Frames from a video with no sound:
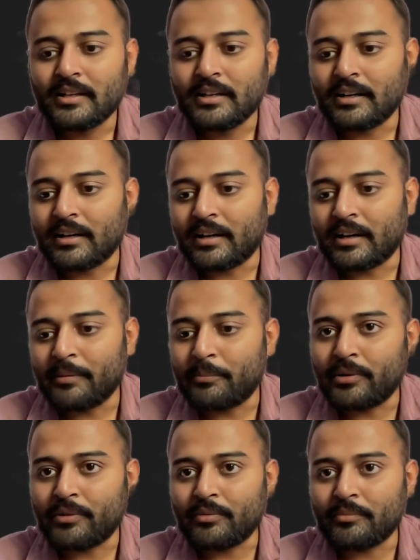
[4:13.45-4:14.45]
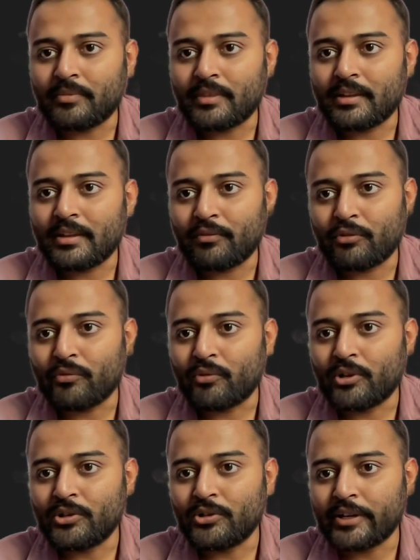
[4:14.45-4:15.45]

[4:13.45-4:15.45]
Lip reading: if you want to